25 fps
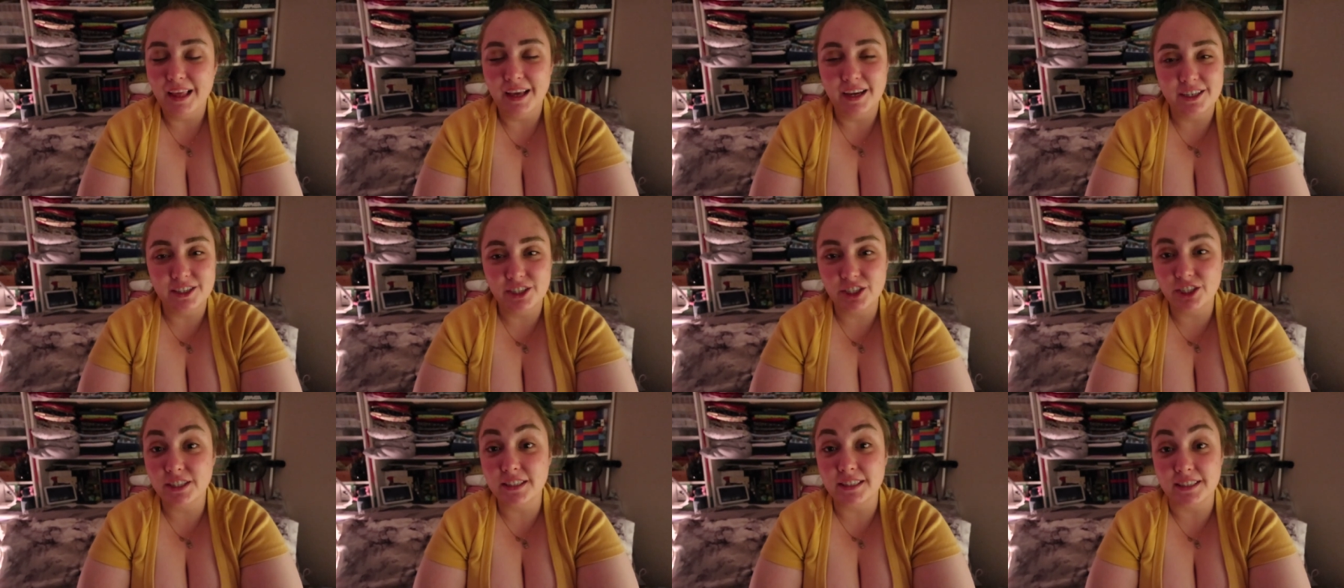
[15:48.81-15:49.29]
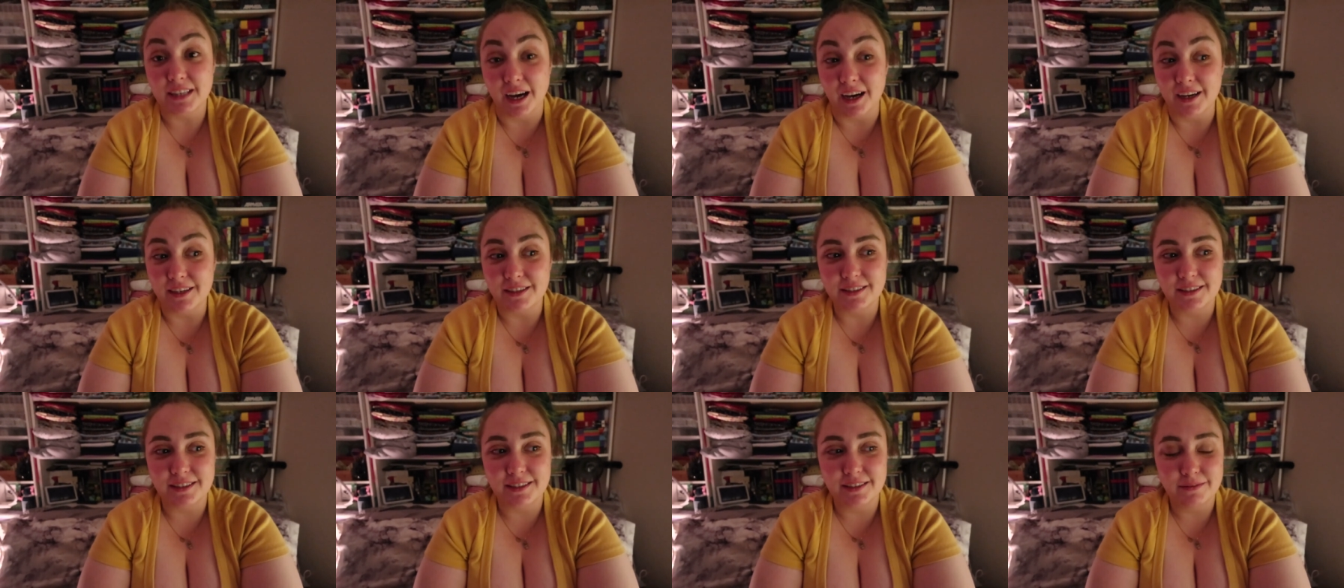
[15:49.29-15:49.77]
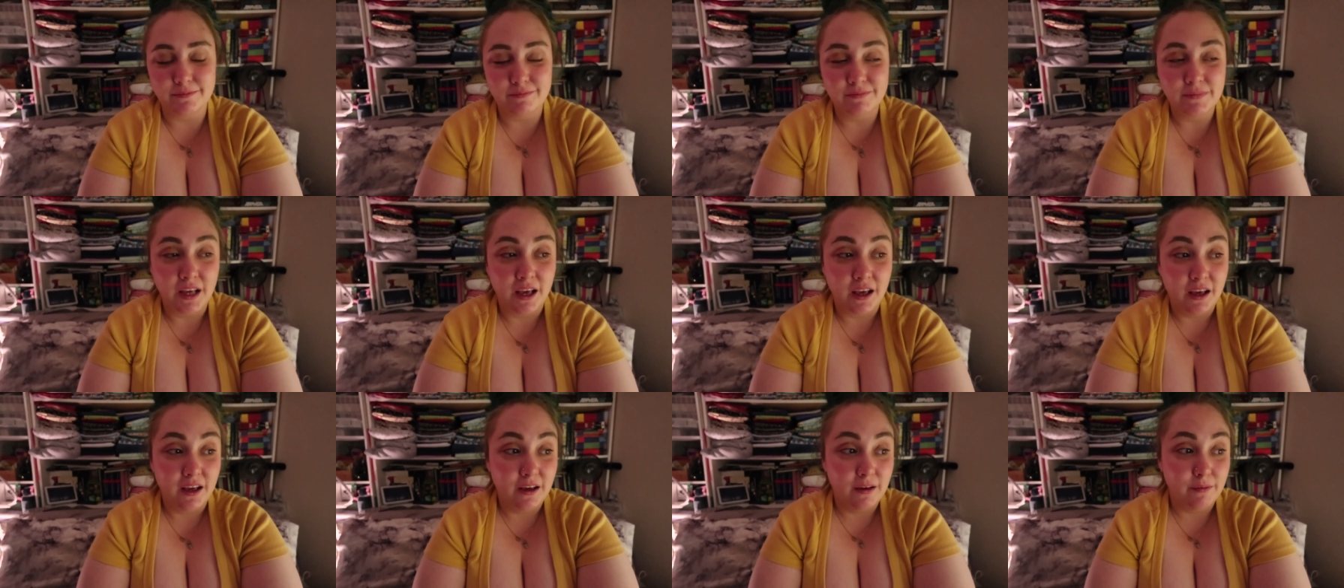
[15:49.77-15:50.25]
It just sucks.
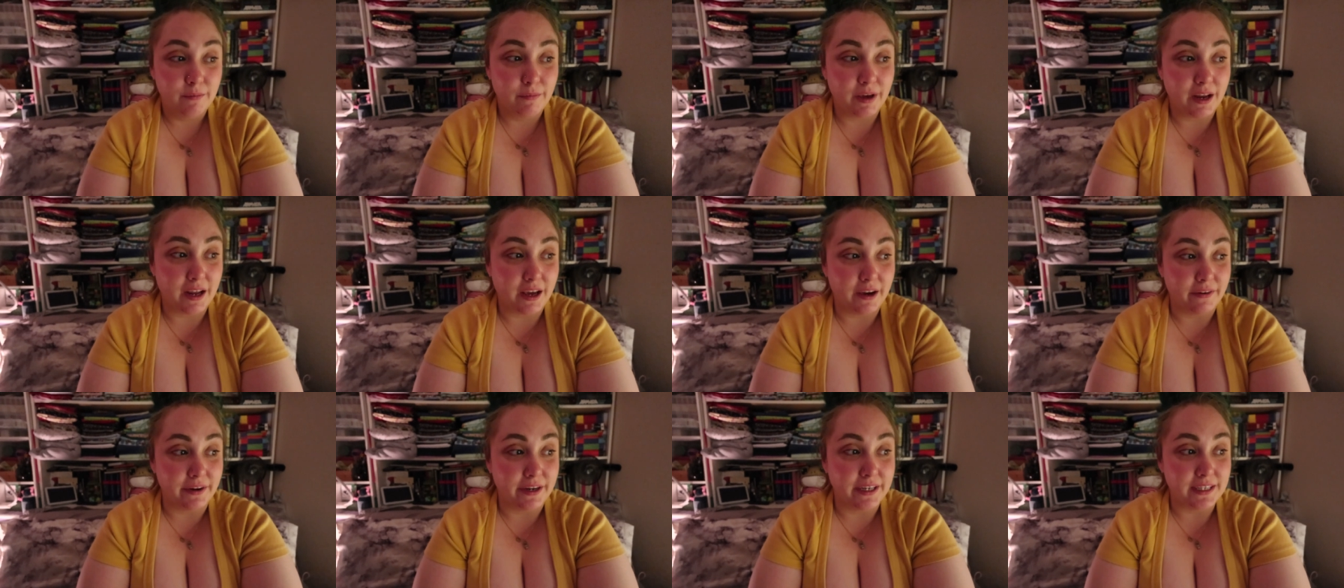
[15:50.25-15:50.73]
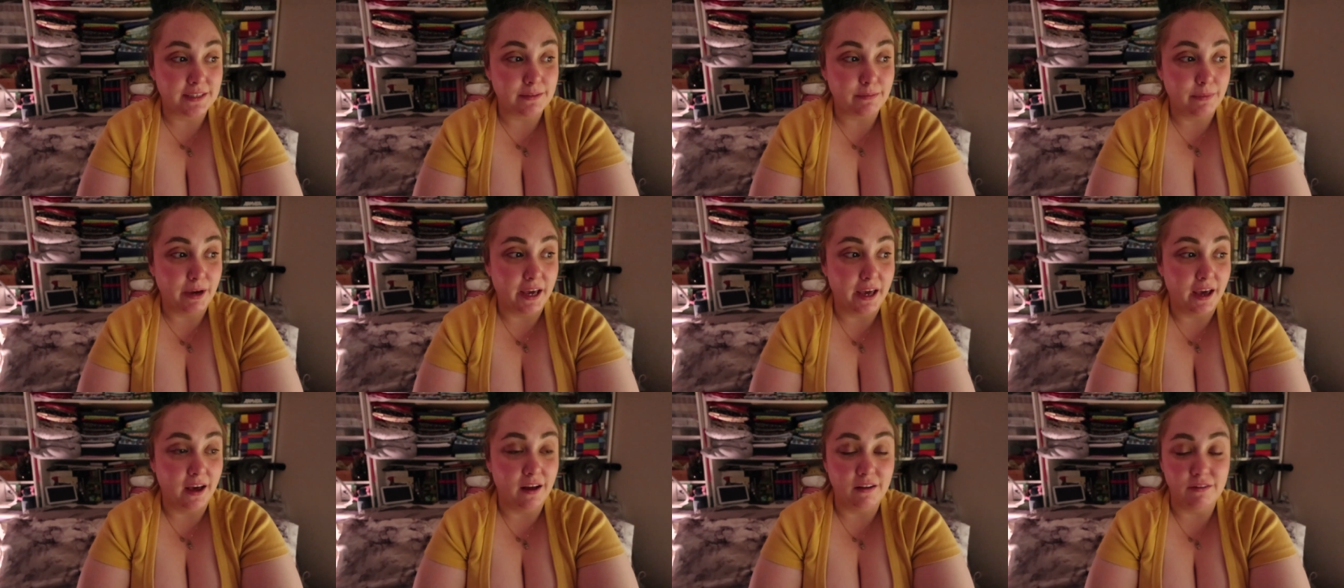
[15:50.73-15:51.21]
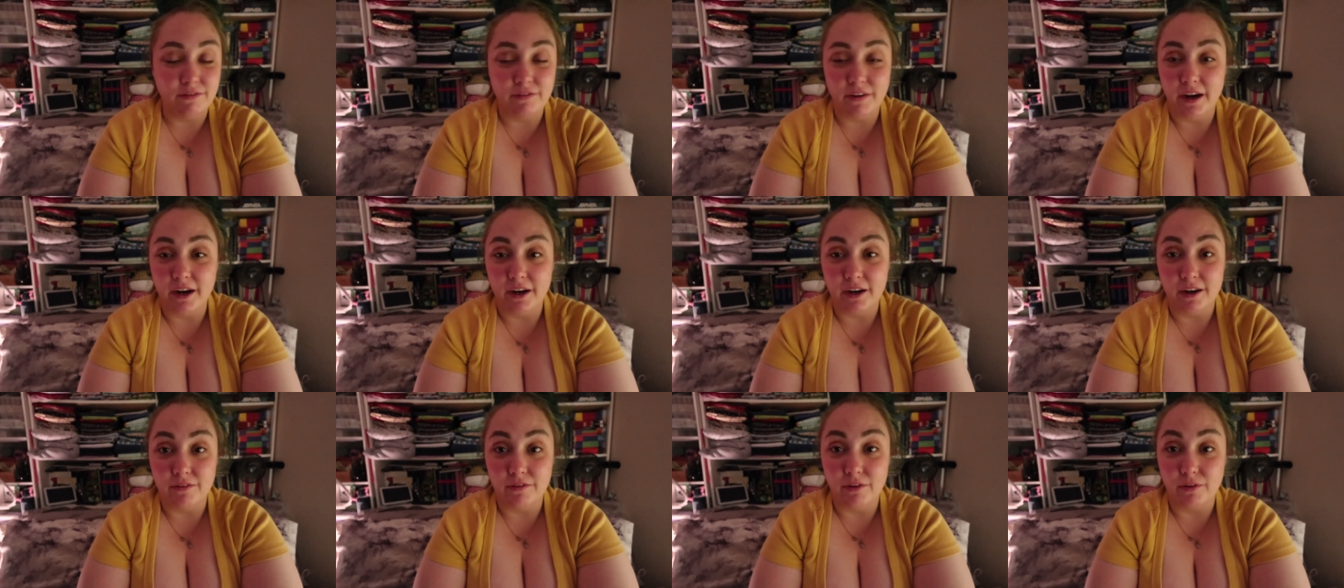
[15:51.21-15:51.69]
But anyways, my
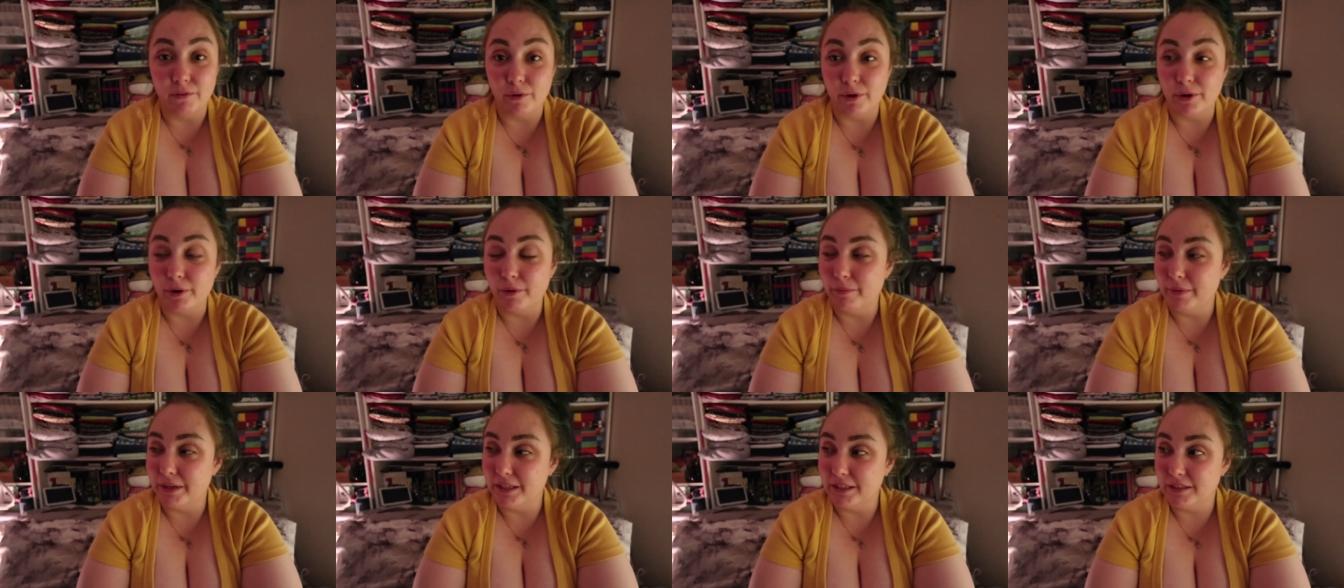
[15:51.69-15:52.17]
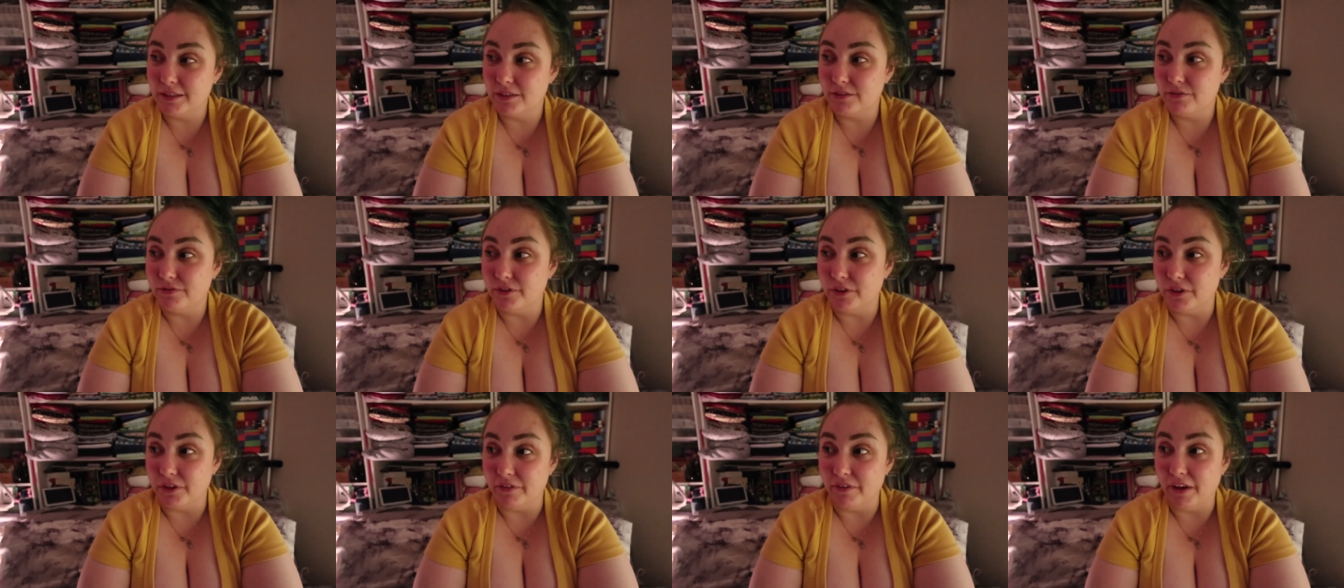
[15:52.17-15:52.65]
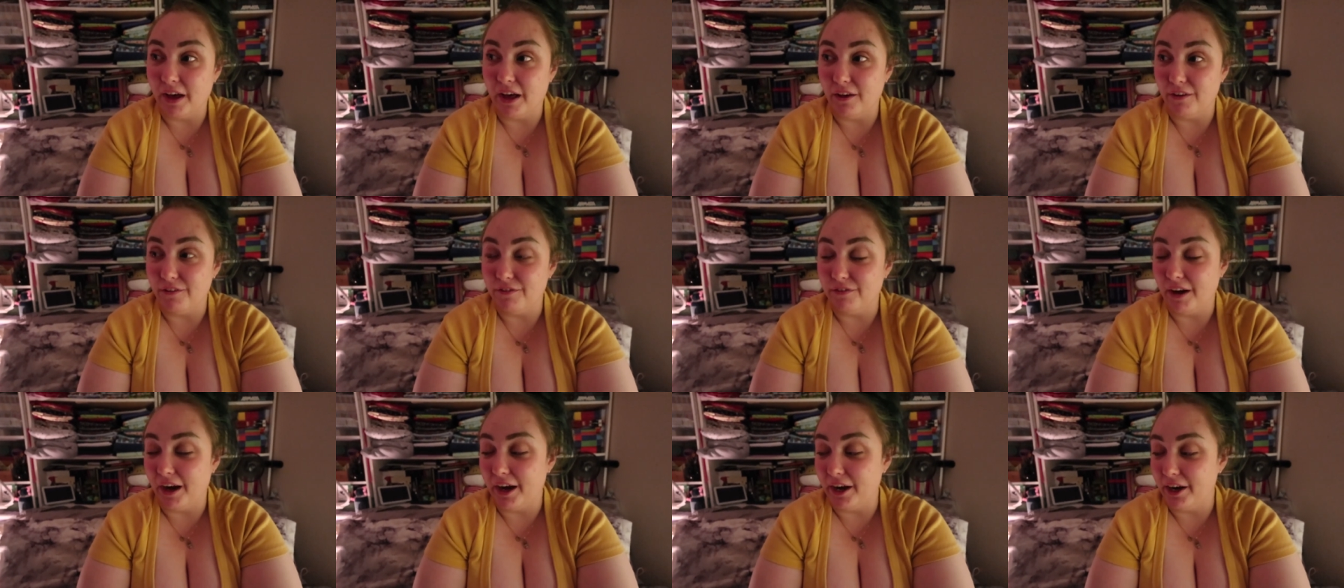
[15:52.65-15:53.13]
hellfire of a room is full of
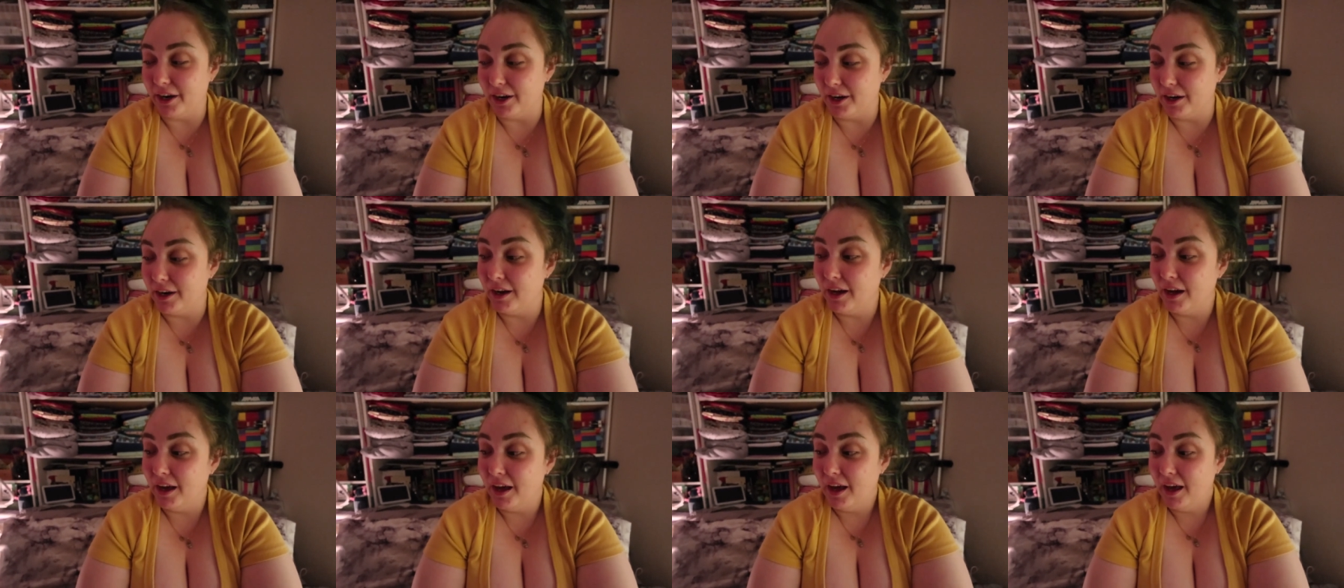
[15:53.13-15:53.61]
hellfire.